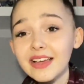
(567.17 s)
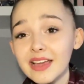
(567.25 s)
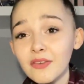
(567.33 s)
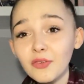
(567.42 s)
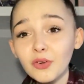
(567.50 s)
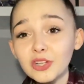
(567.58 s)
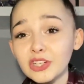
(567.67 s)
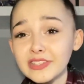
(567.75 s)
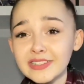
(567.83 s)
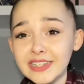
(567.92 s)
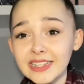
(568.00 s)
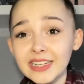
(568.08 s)
if you're just
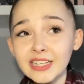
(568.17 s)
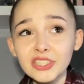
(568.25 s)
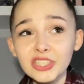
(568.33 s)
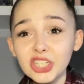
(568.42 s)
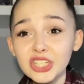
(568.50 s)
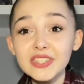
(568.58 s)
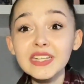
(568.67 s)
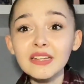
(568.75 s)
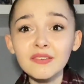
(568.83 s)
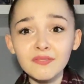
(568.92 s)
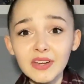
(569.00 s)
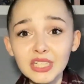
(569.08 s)
sticking to just
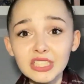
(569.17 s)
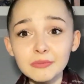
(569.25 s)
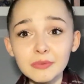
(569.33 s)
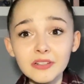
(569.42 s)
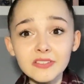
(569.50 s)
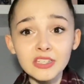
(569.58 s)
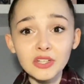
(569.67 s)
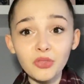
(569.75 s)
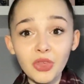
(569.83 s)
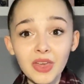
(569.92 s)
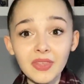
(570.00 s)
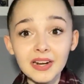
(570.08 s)
eating vegetables and you
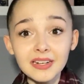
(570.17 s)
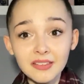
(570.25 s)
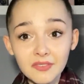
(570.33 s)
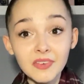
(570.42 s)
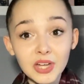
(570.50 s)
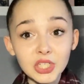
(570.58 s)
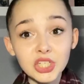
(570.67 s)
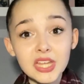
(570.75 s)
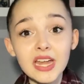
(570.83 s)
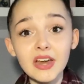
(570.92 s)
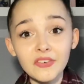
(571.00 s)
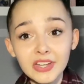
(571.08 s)
think that is a
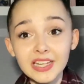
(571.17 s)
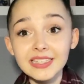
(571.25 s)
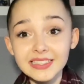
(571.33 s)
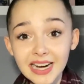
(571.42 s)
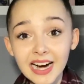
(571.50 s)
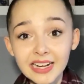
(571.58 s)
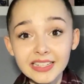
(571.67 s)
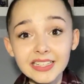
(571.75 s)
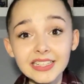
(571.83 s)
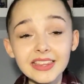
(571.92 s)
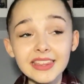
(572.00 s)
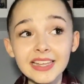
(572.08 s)
vegetarian
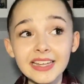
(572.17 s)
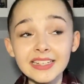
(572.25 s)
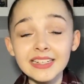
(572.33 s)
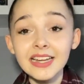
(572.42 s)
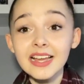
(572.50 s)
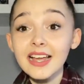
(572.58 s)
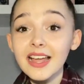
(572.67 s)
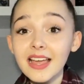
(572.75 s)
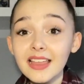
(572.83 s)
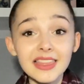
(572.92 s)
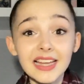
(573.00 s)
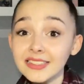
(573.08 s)
diet, then
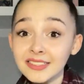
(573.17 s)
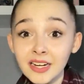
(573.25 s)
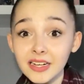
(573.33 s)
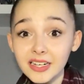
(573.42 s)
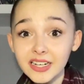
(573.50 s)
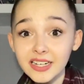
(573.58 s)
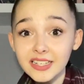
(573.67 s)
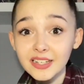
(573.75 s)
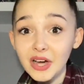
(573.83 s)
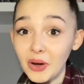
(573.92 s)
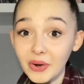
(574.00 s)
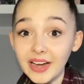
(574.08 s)
that's not good,
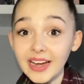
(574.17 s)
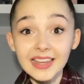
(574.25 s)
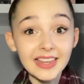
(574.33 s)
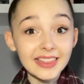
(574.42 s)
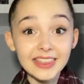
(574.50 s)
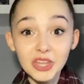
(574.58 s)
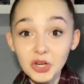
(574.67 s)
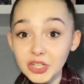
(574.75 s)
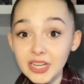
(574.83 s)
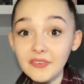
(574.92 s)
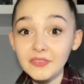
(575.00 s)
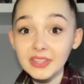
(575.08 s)
okay? Like, you're
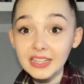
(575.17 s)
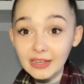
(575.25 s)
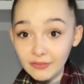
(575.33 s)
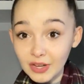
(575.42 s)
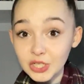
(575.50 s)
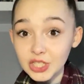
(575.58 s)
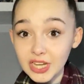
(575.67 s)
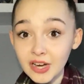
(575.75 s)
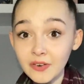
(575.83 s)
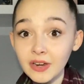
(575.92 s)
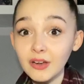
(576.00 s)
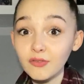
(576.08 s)
definitely
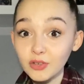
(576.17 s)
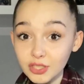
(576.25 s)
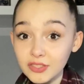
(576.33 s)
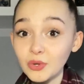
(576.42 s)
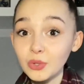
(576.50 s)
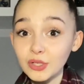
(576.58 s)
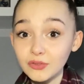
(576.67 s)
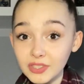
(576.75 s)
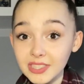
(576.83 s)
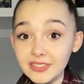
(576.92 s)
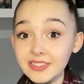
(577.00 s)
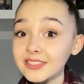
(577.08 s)
vegetarian for disordered
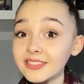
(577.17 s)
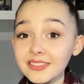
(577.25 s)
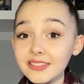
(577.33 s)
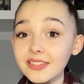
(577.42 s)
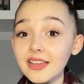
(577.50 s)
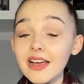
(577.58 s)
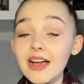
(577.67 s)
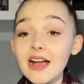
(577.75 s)
reasons.